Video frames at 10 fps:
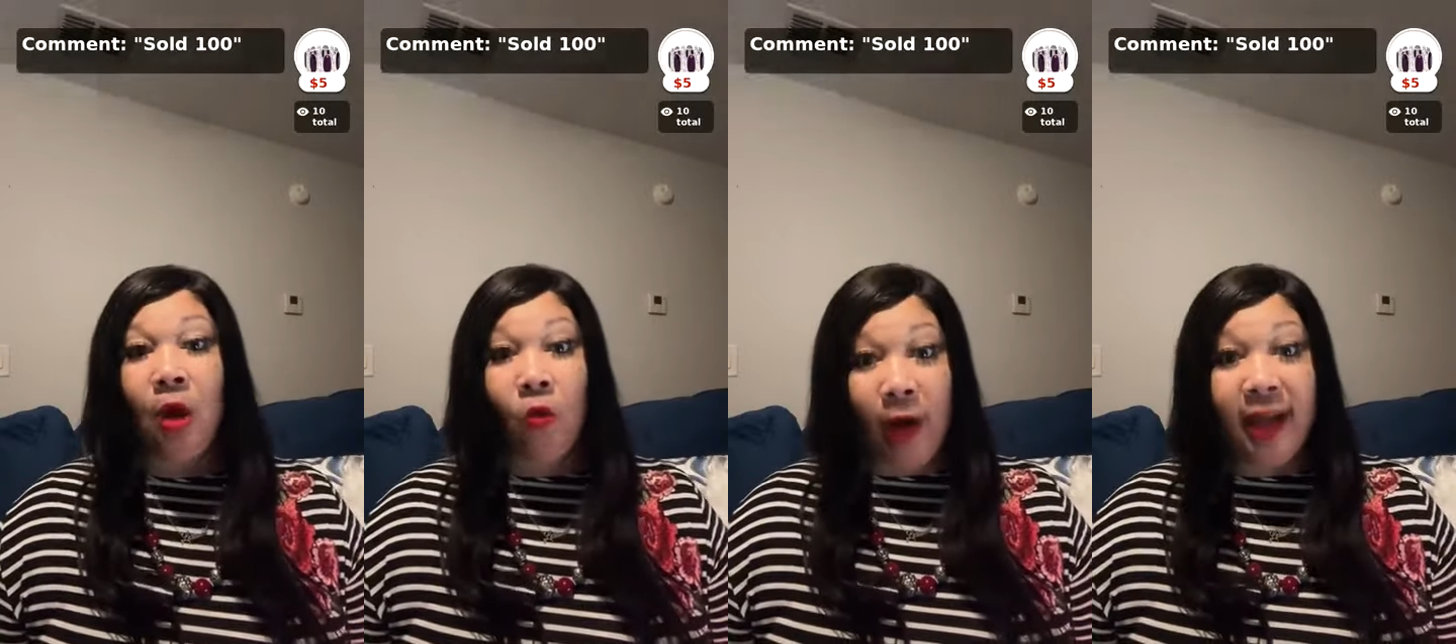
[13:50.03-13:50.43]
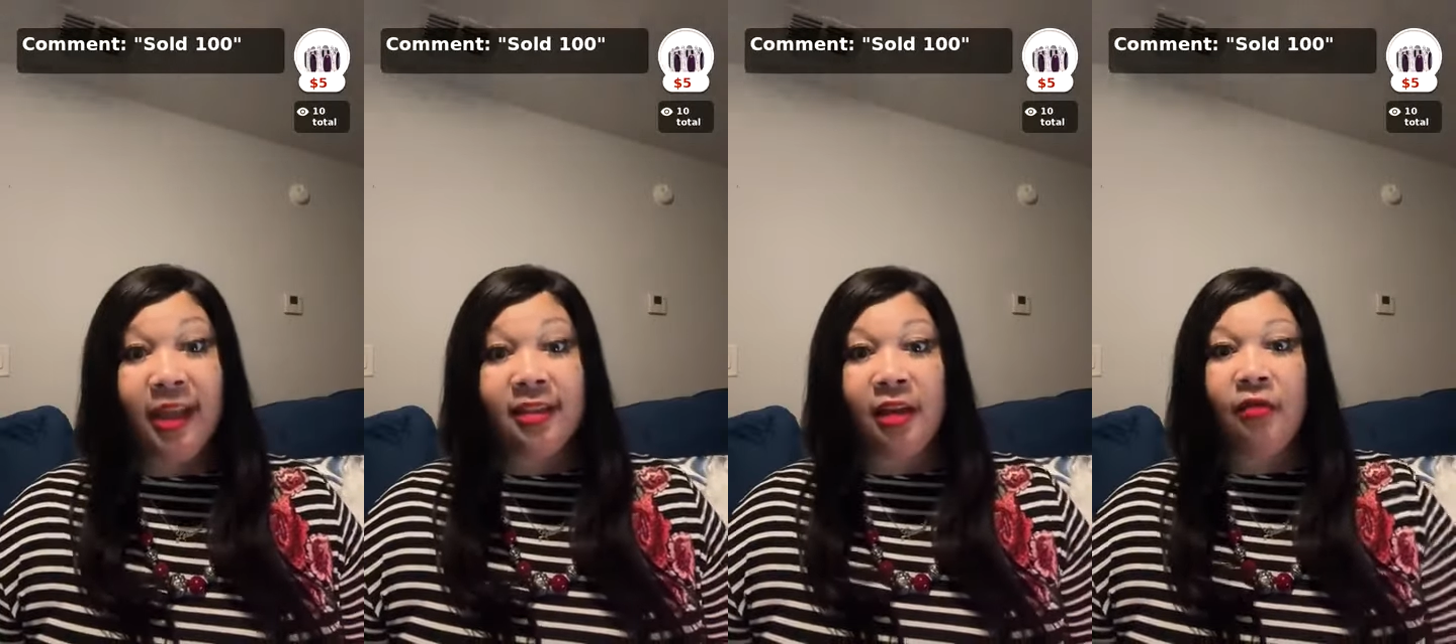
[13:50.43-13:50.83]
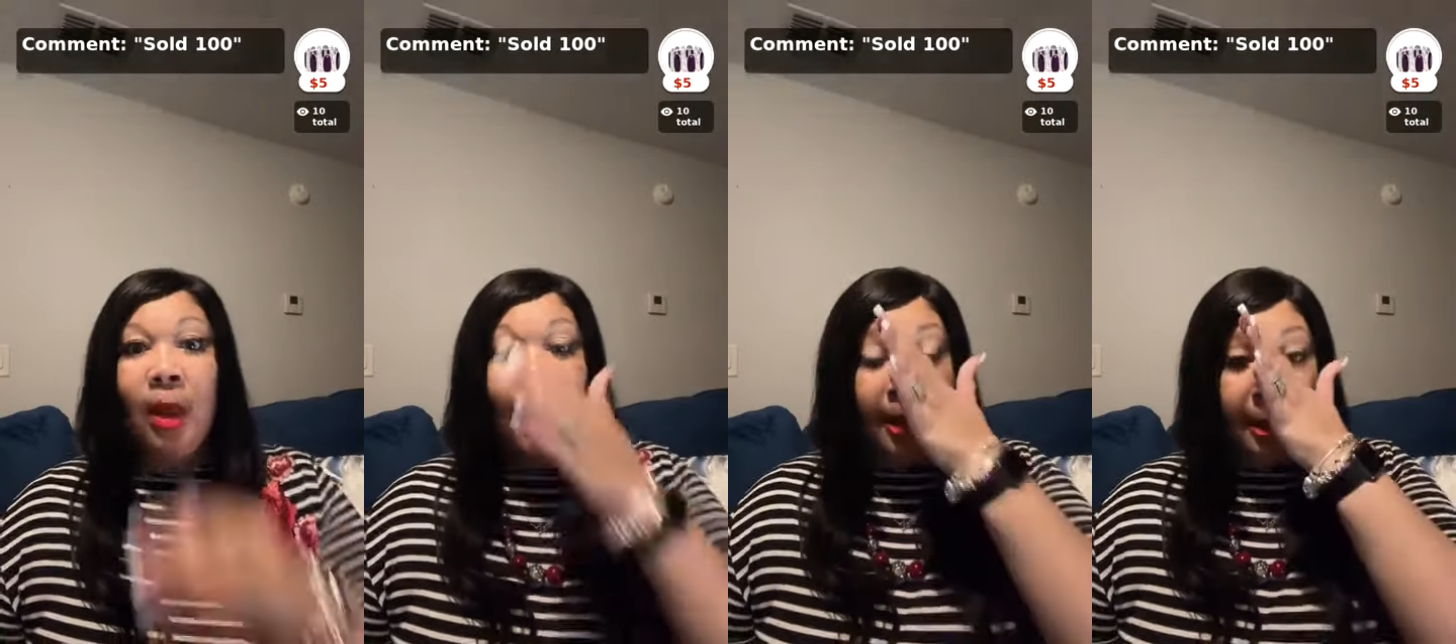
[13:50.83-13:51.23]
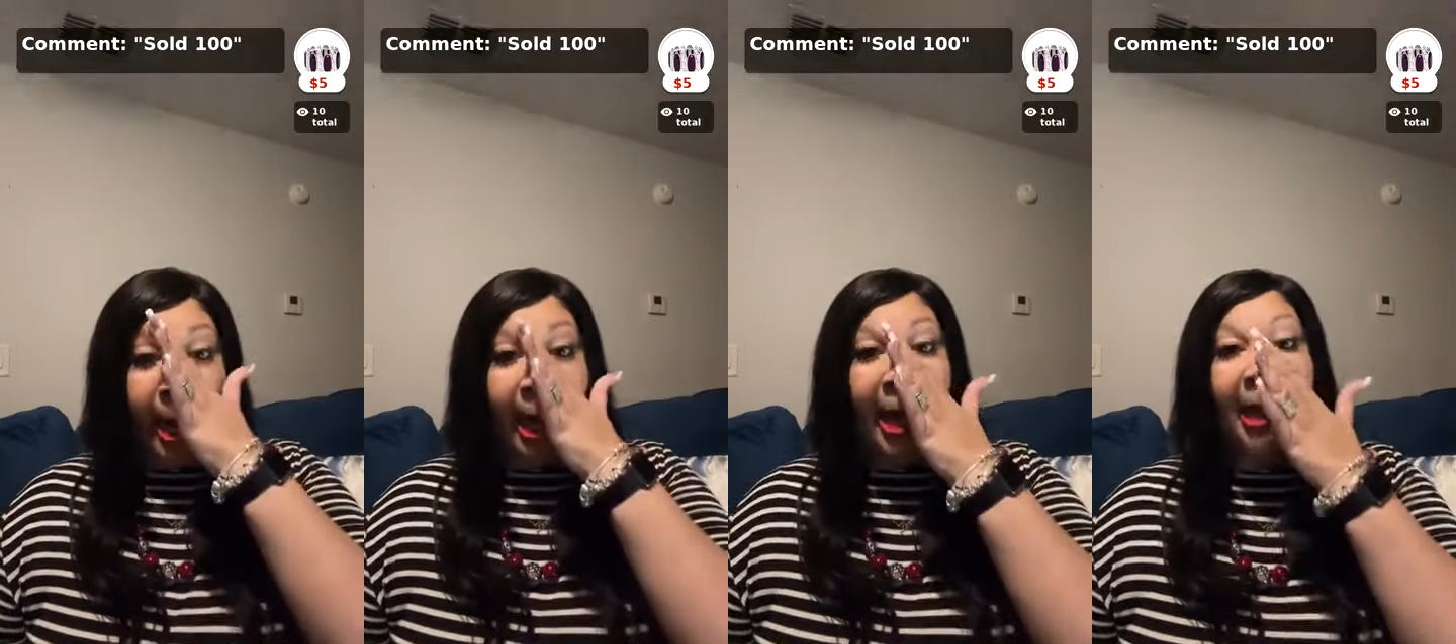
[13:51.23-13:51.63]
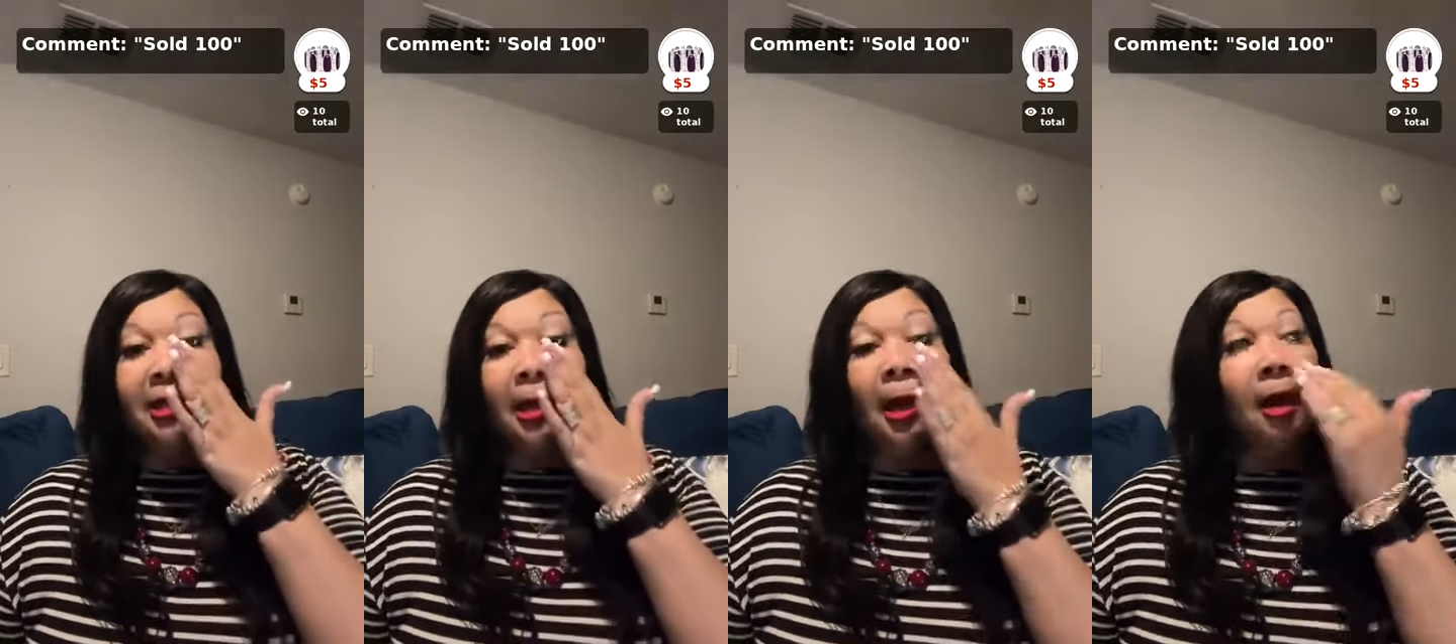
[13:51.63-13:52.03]
a relative that
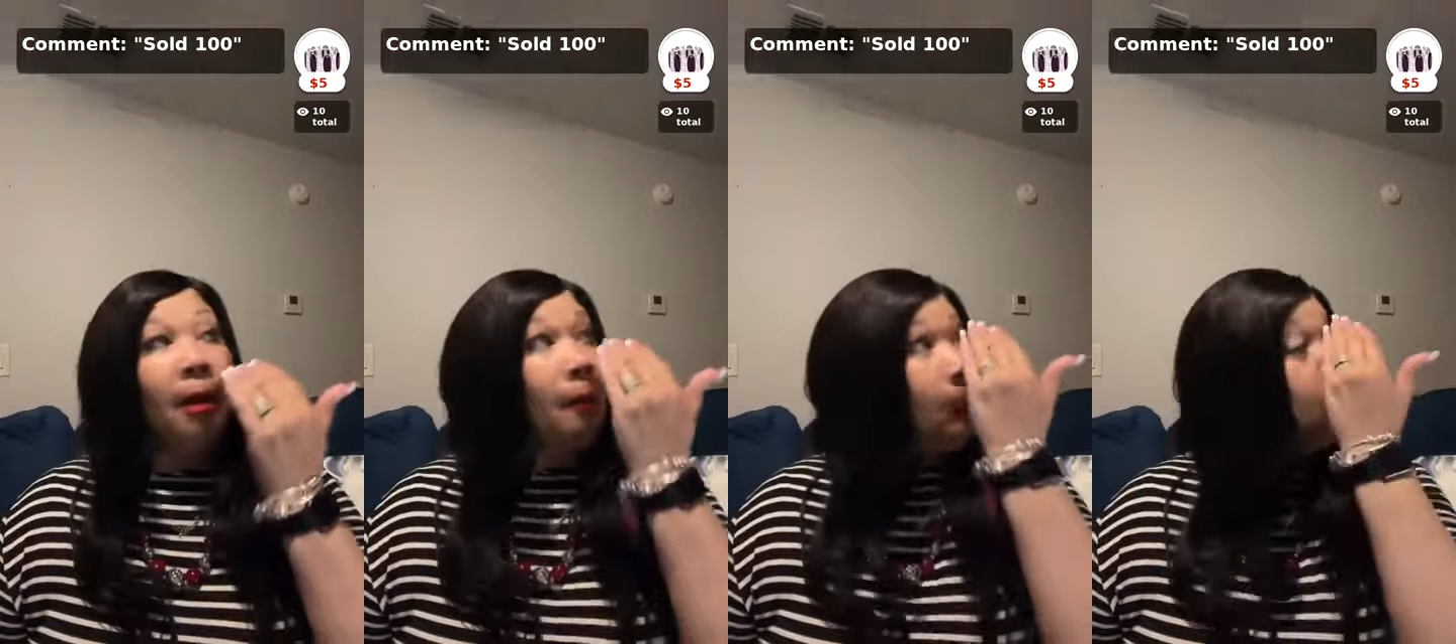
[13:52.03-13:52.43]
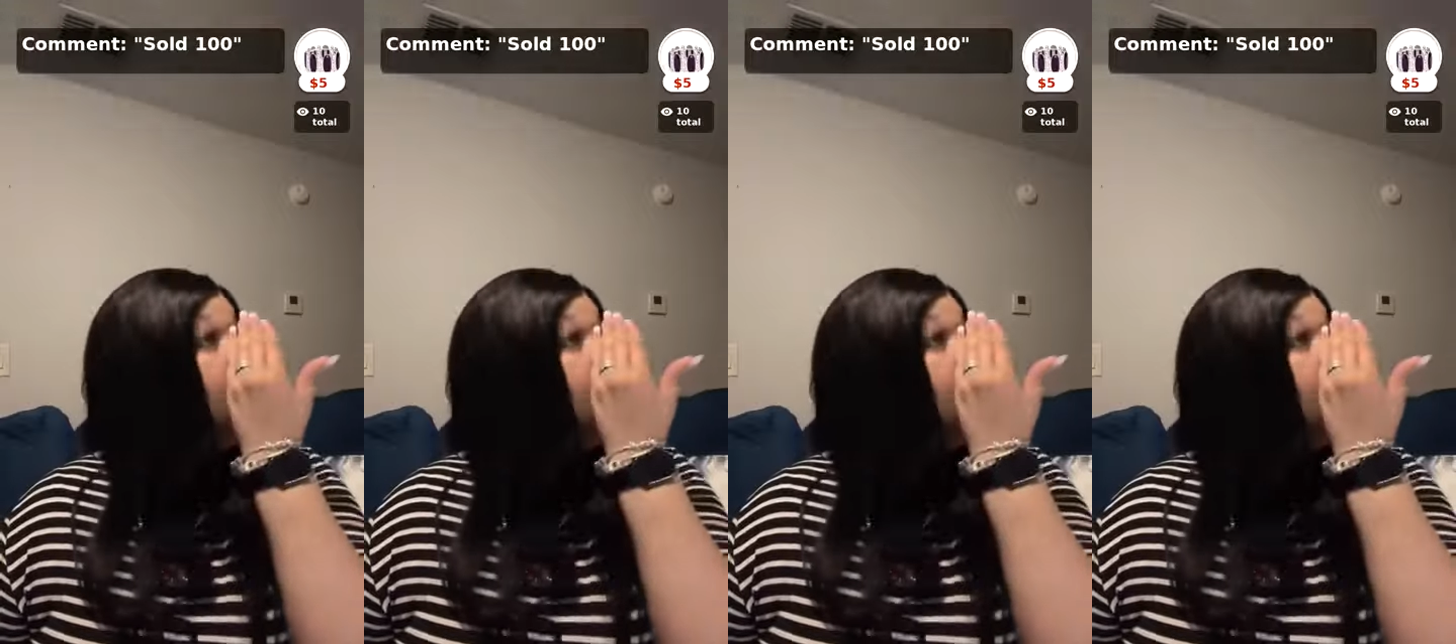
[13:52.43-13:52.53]
has um,